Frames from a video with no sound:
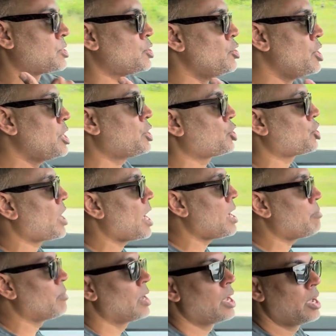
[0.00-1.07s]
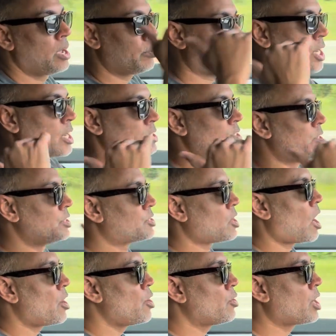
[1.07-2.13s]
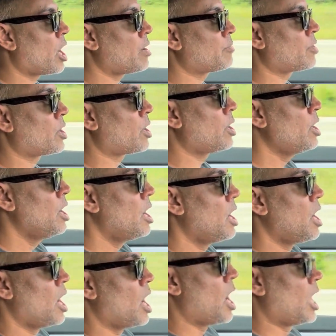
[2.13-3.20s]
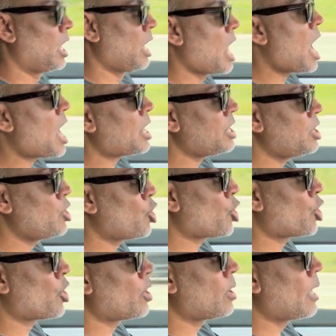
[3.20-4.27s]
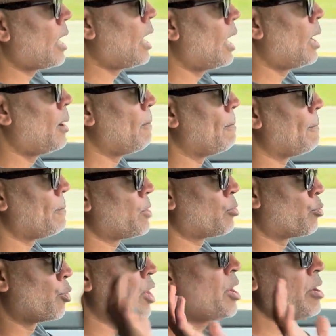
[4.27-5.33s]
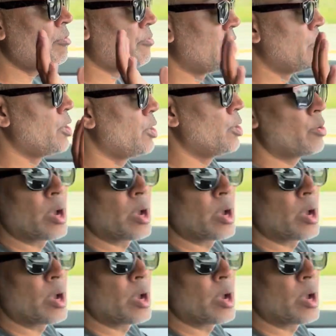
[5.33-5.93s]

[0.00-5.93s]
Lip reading: unique shape, because of the tonneau cover, a lot of your rear view